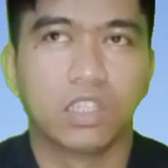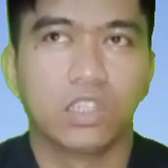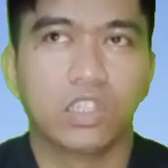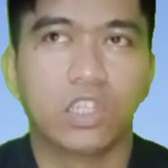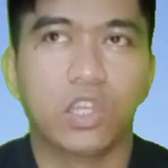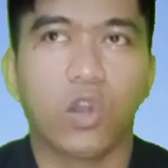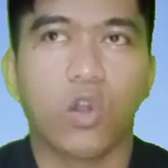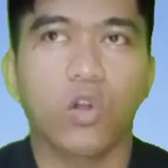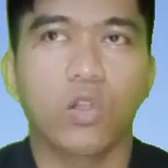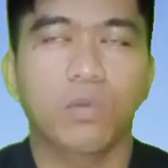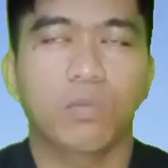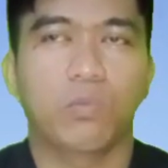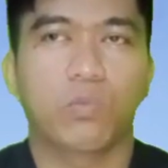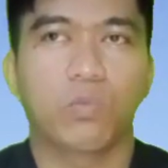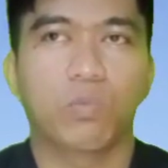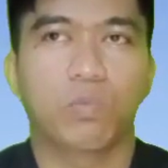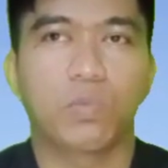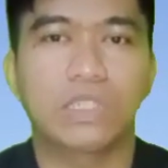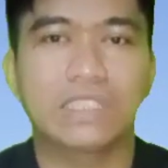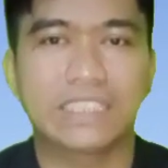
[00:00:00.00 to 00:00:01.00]
the old
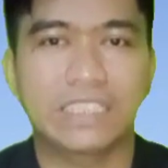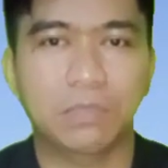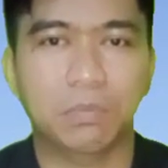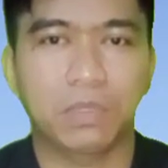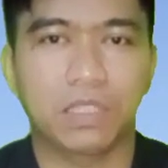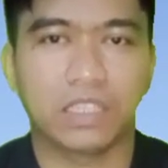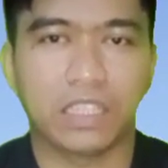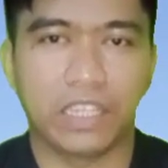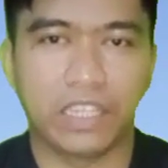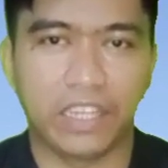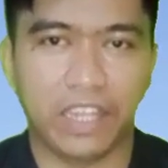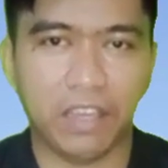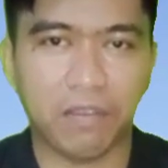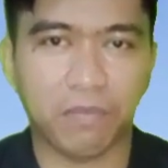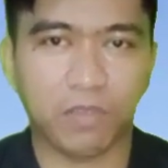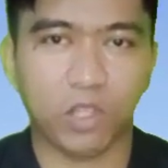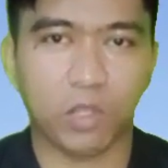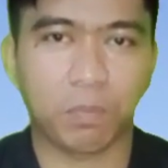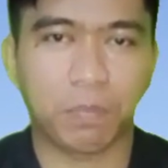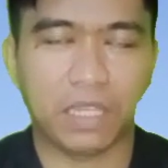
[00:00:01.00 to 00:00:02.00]
principle then
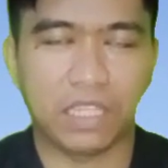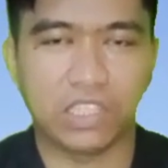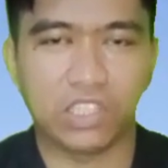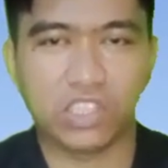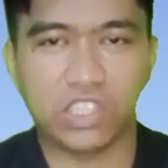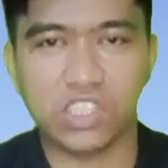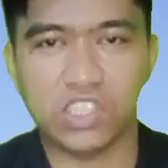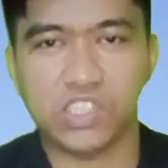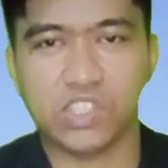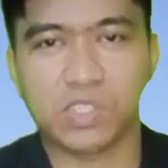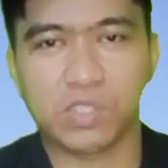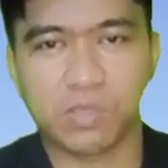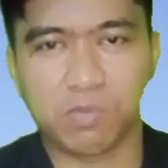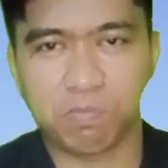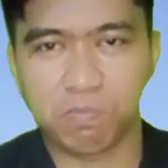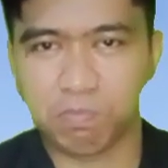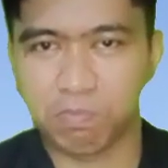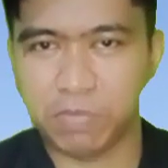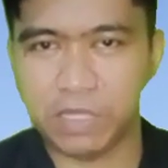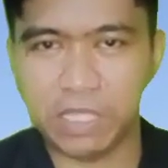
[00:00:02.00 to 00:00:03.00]
develop and teach
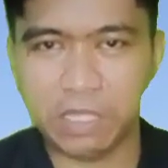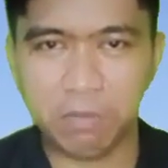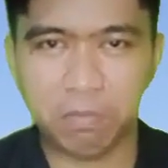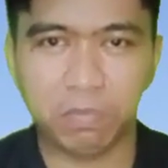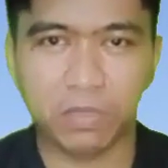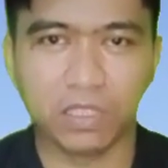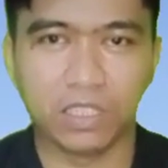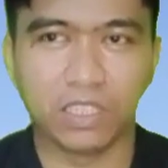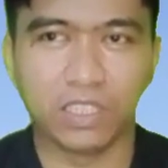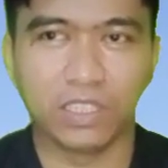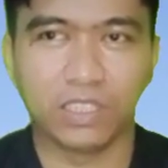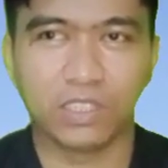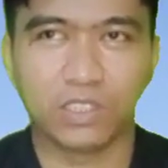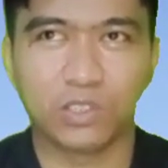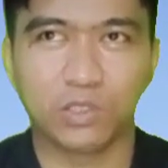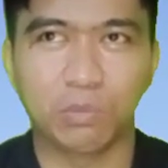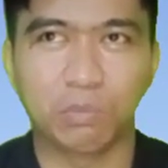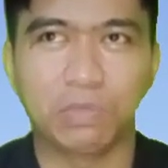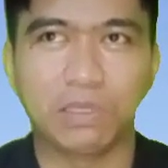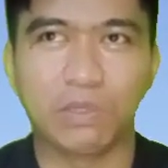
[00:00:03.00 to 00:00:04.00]
people
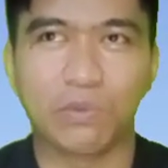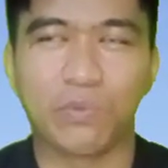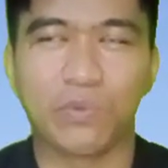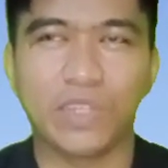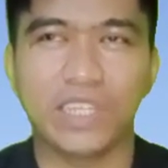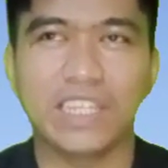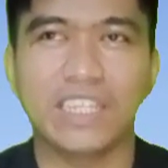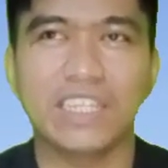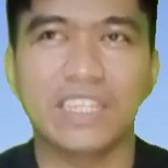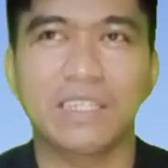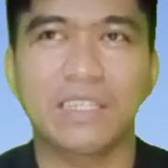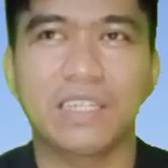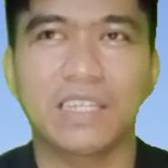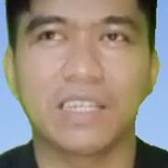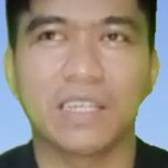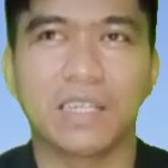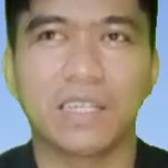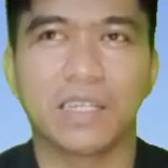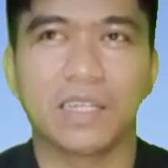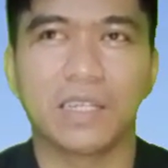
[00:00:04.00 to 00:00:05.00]
to be really
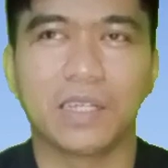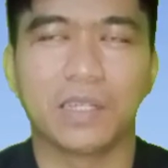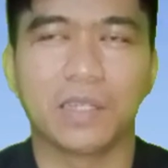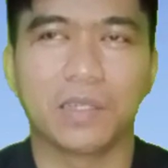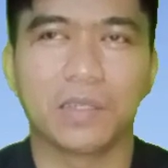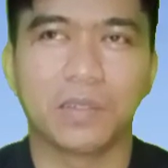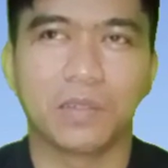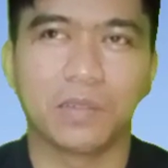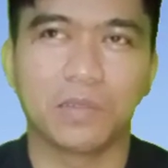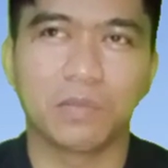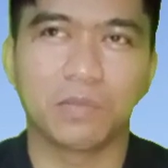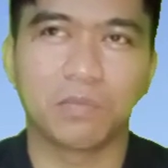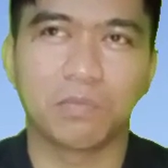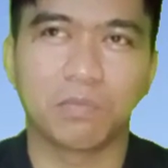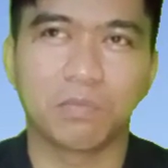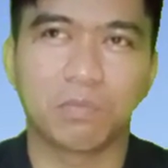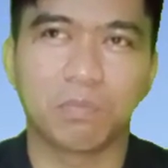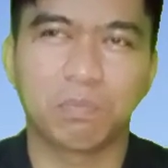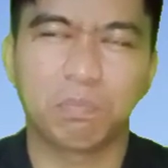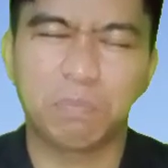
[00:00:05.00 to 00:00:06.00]

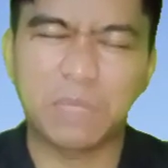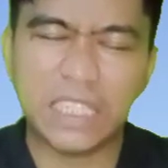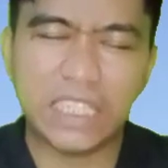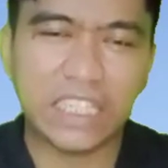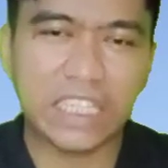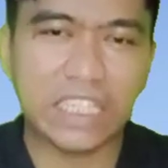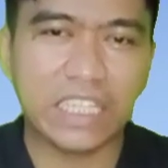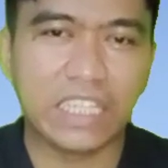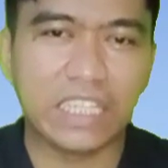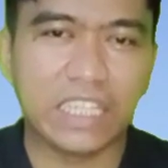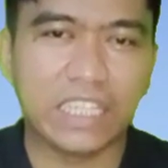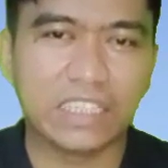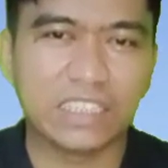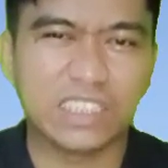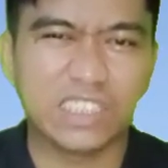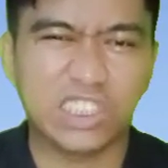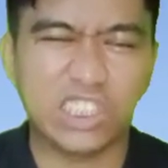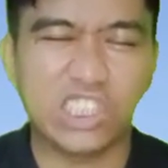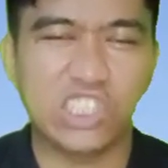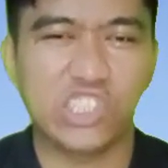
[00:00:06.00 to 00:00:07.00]
picky and
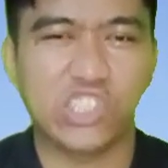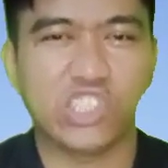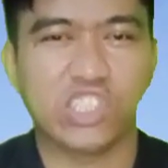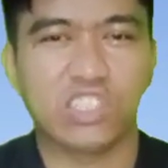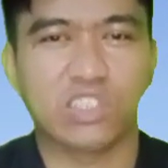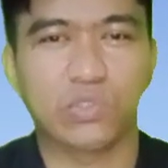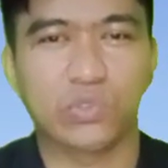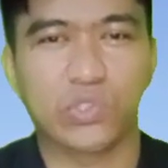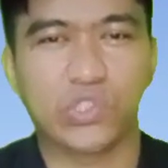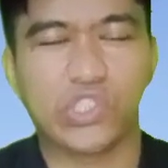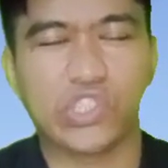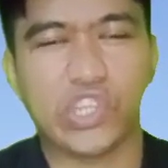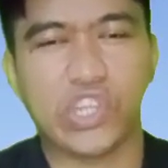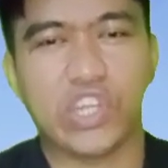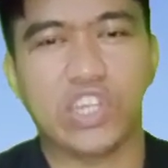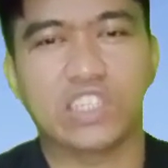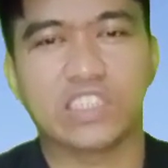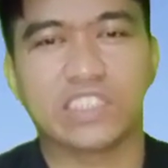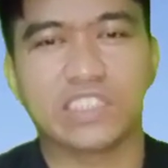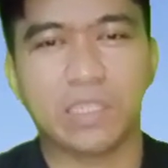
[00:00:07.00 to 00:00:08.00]
stingy to
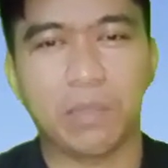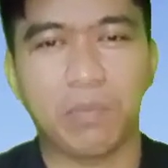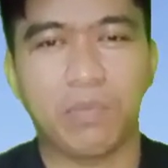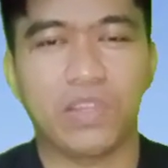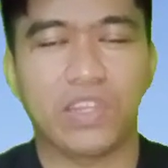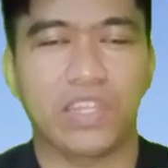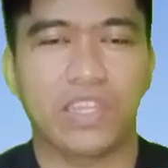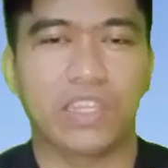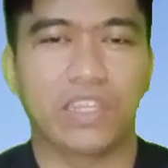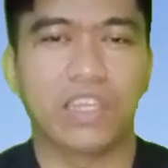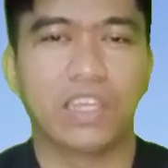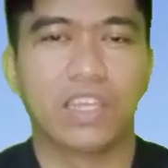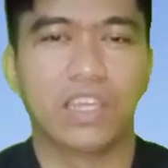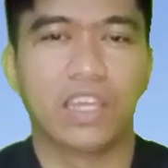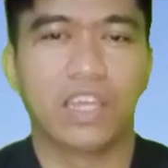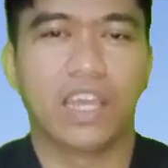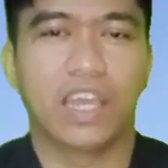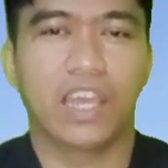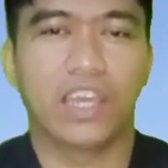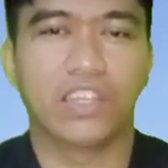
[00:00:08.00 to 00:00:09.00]
share something,
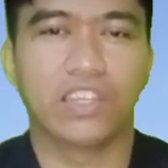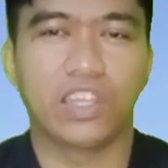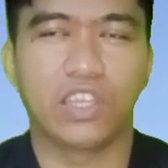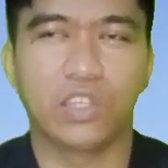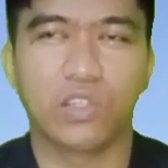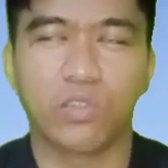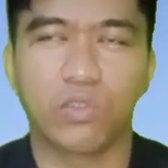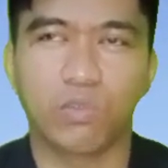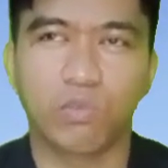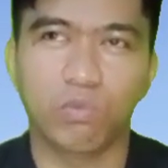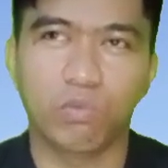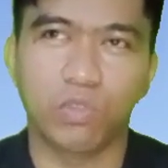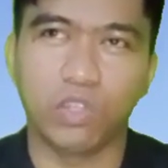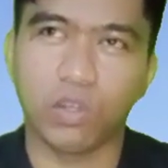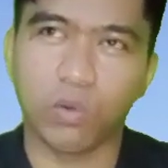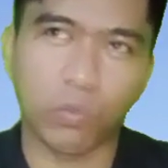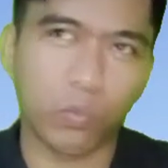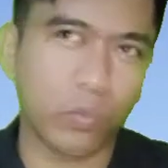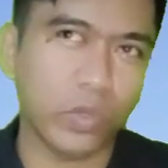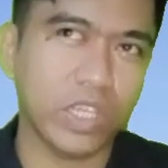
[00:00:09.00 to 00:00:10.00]
and
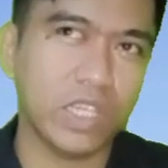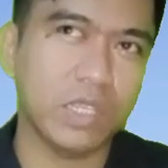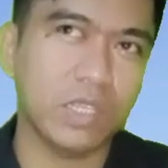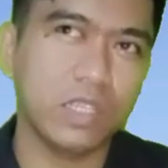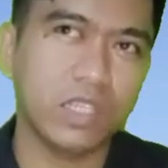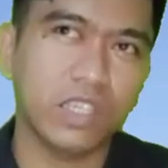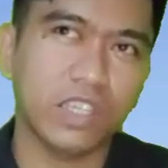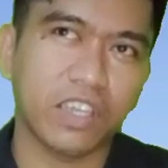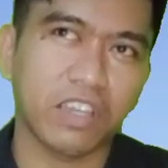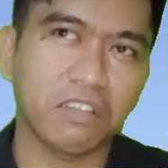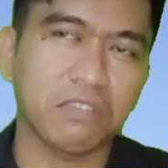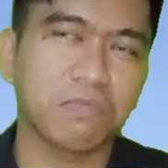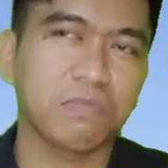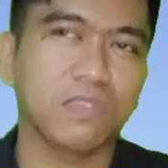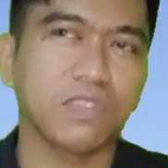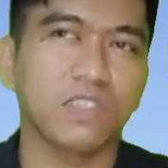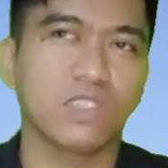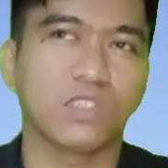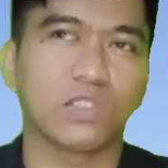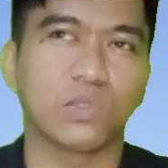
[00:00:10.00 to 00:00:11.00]
they're really
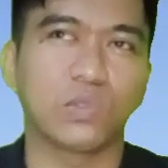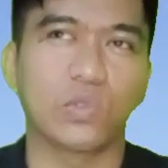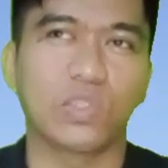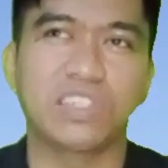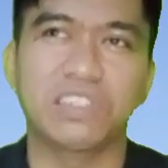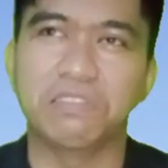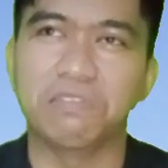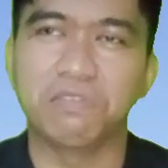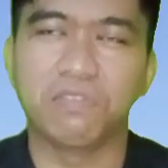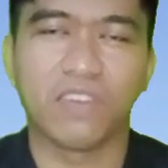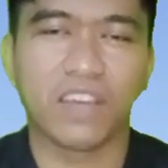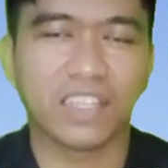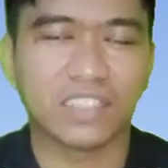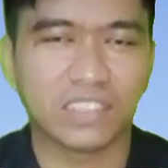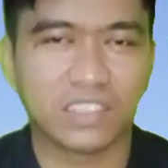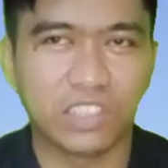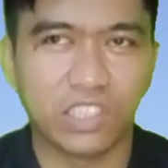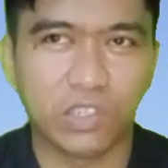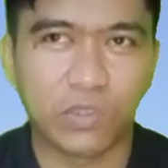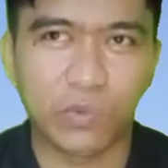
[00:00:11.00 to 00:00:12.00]
careful to
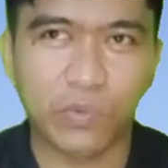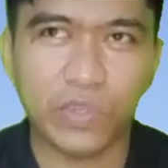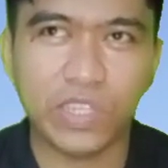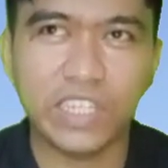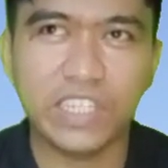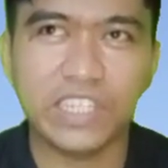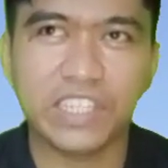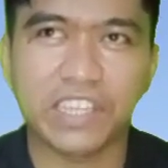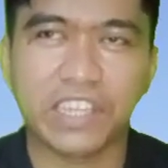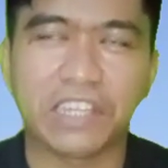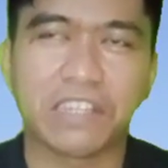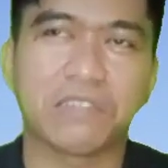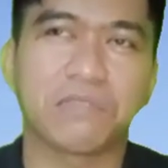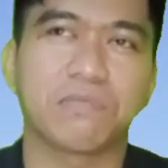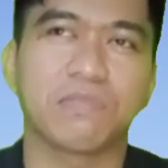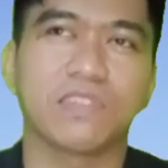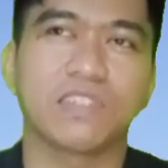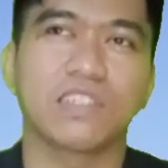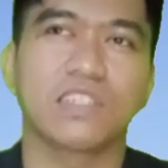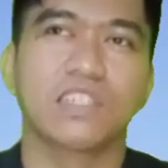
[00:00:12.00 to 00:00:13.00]
invest, they're really
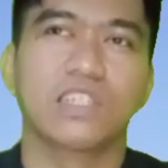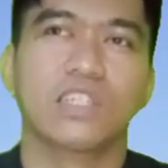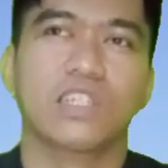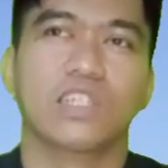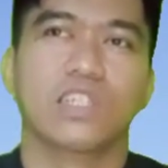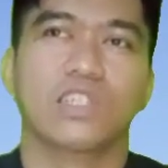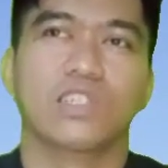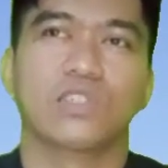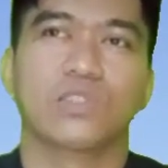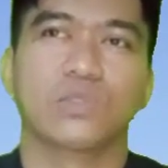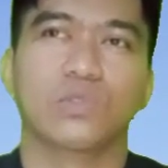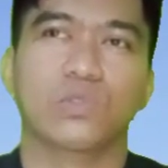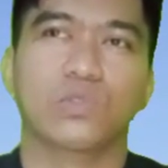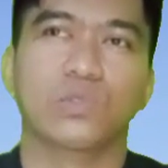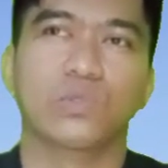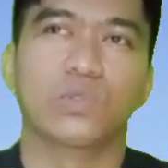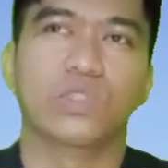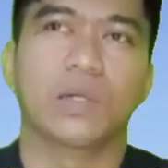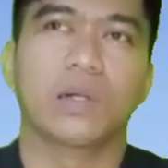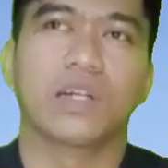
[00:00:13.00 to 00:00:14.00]
careful to
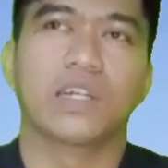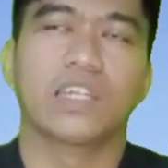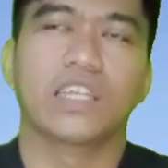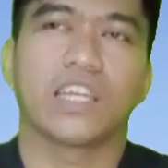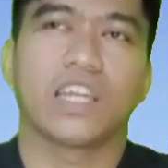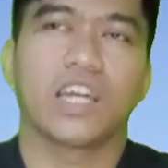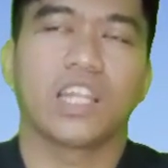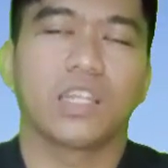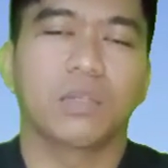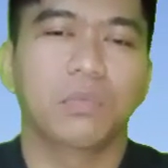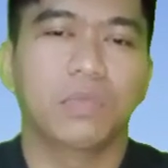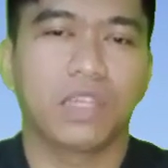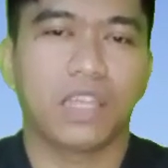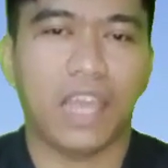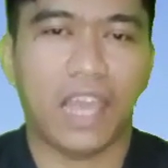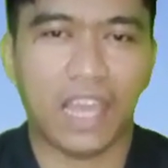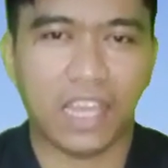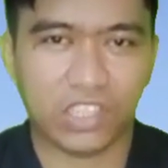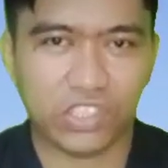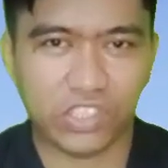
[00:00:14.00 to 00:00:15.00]
do the economic
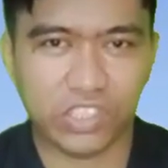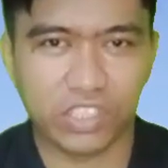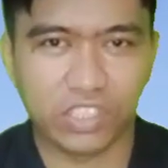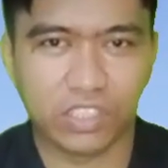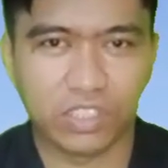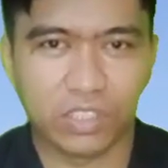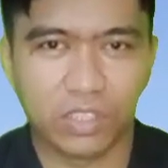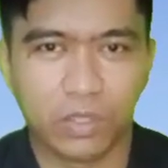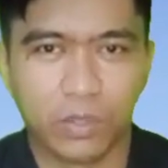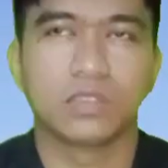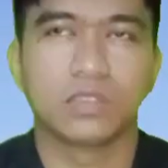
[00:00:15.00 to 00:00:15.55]
action.